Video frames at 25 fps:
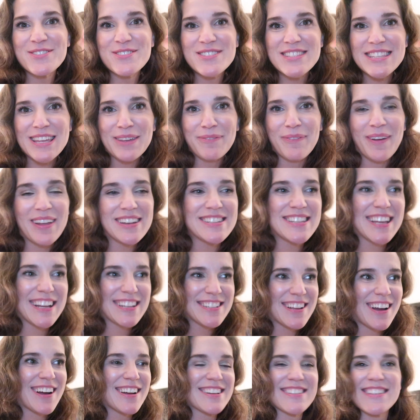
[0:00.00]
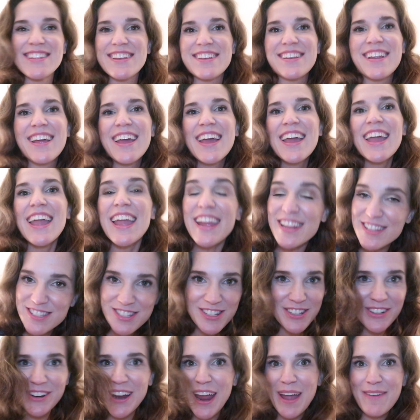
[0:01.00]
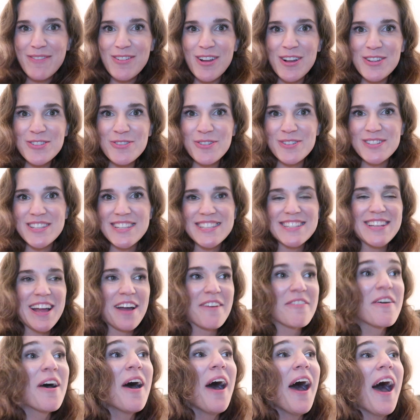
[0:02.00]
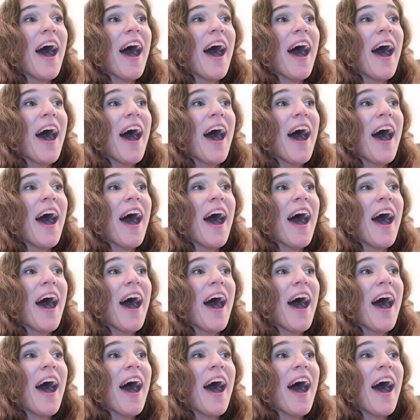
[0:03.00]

who's seen my TikToks and Instagram and all sorts of stuff.